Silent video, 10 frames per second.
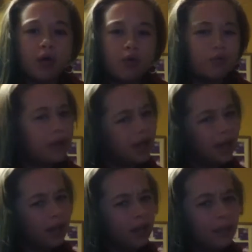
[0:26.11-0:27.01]

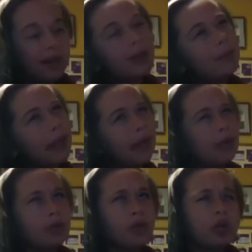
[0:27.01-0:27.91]
we, me and Kate
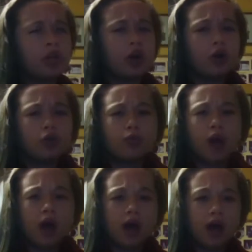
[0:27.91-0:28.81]
don't really go
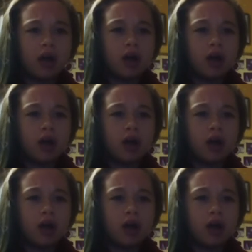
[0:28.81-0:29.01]
by,